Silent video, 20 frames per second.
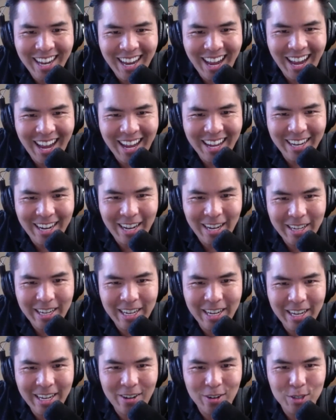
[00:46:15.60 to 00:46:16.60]
And uh,
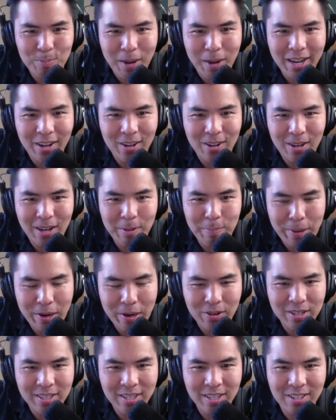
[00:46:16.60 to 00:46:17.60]
here's my
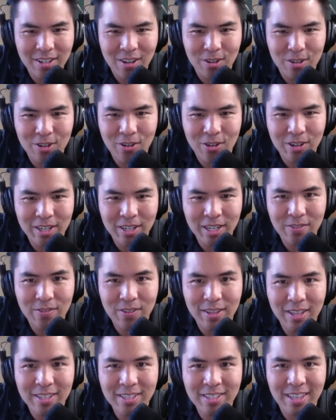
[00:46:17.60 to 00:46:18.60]
empiricist alternative.
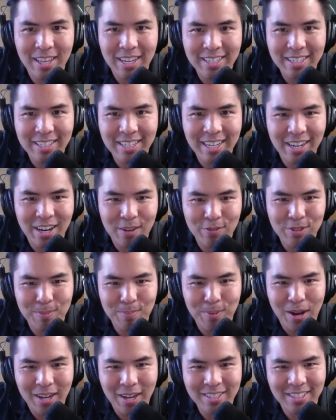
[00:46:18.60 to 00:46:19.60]
And let's like tick off some
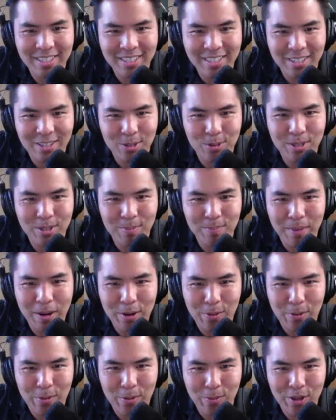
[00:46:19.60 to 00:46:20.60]
boxes and do some
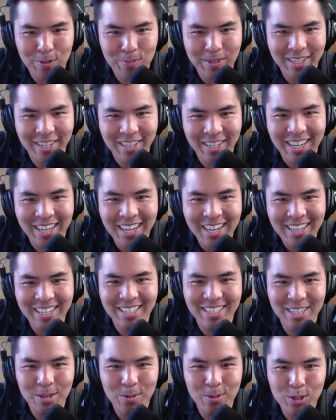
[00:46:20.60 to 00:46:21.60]
arithmetic to
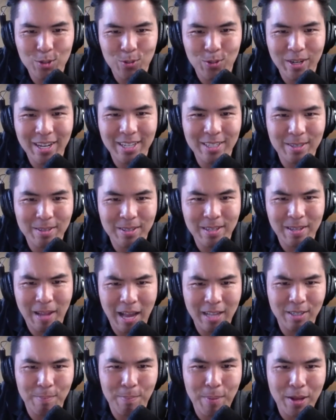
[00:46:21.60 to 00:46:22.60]
see which one does
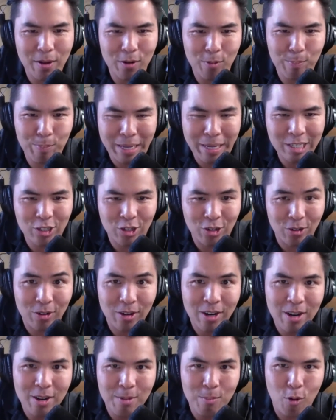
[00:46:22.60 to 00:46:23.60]
has a better
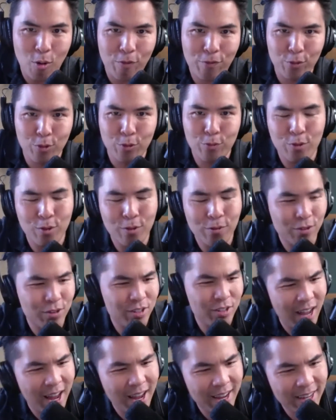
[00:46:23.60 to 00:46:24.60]
picture, more fruitful for
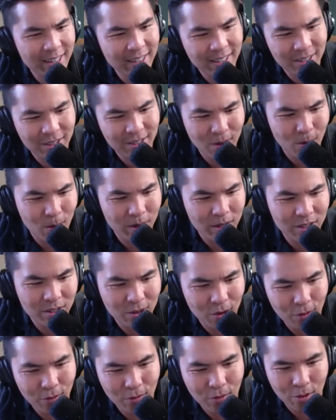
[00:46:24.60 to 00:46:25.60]
science and so on
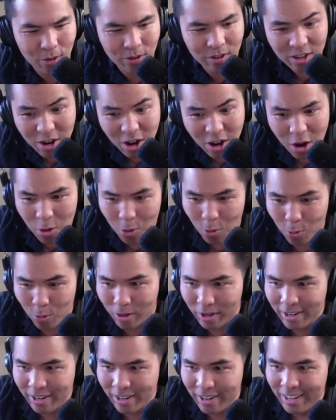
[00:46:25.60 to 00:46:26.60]
and so forth. No,
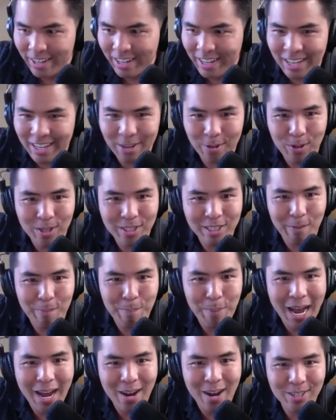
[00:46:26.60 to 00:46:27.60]
it was
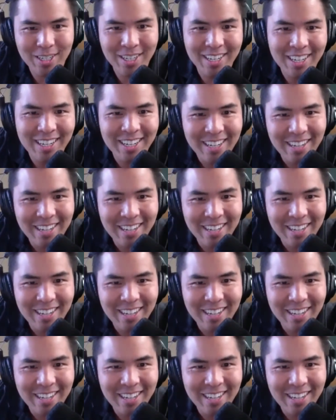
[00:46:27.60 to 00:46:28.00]
about